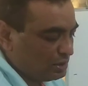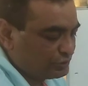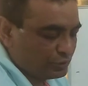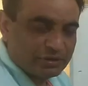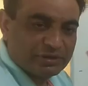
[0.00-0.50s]

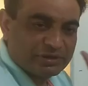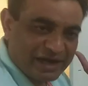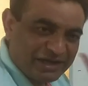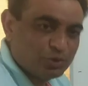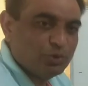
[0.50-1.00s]
So
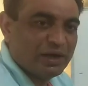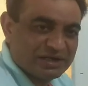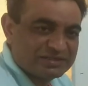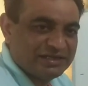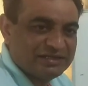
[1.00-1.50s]
try to
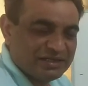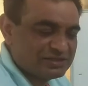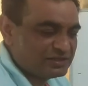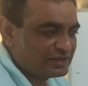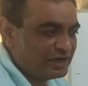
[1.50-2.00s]
understand
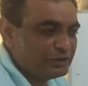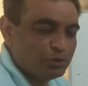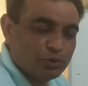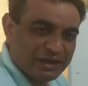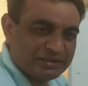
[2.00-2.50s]
this. Try to
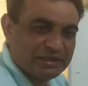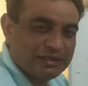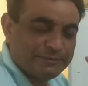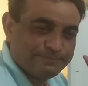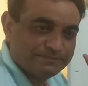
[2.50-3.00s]
look at
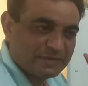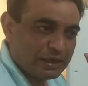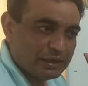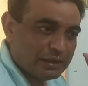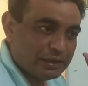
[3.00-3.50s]
the
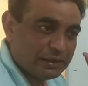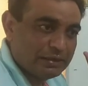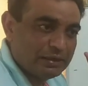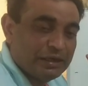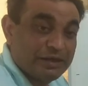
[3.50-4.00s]

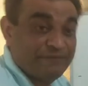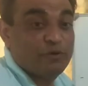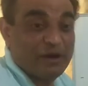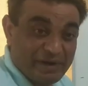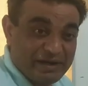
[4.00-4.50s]
if
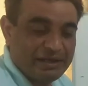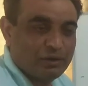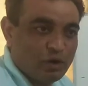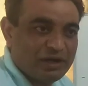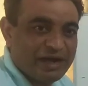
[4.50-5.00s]
you have
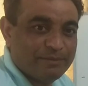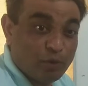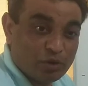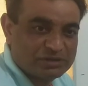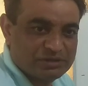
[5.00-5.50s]
any online
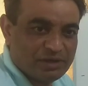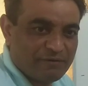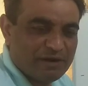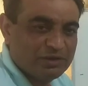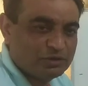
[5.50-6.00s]
books
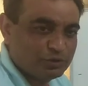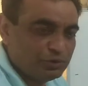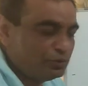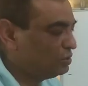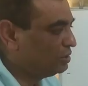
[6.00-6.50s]
available to
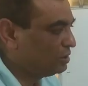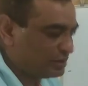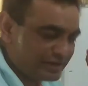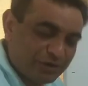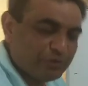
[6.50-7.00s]
you,
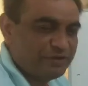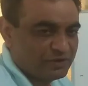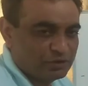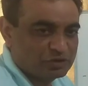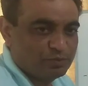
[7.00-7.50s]
try to
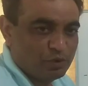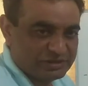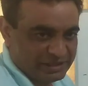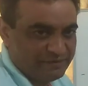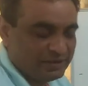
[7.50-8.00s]
refer those
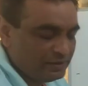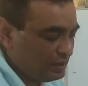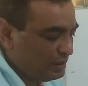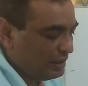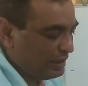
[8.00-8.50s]
books even,
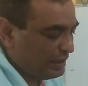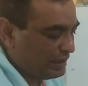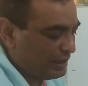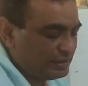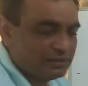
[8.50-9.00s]

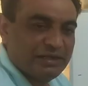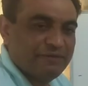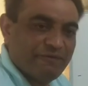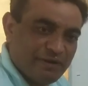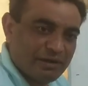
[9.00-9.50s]
and
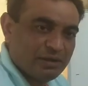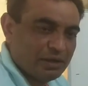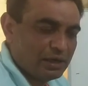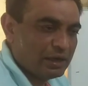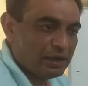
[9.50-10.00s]
then we'll
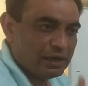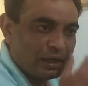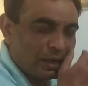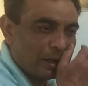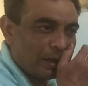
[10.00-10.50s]

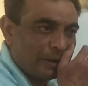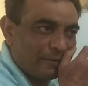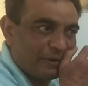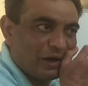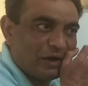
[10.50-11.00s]

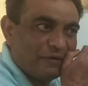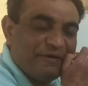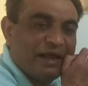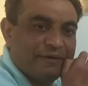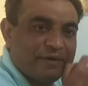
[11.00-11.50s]

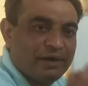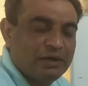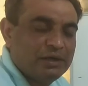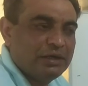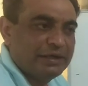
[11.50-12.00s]
have
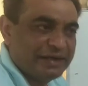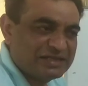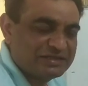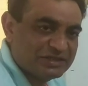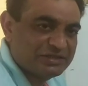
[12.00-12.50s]
a
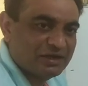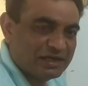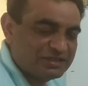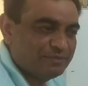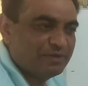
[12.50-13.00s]
next lecture
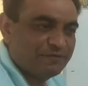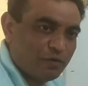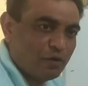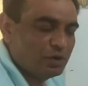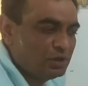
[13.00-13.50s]
number
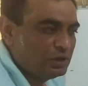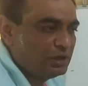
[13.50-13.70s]
4,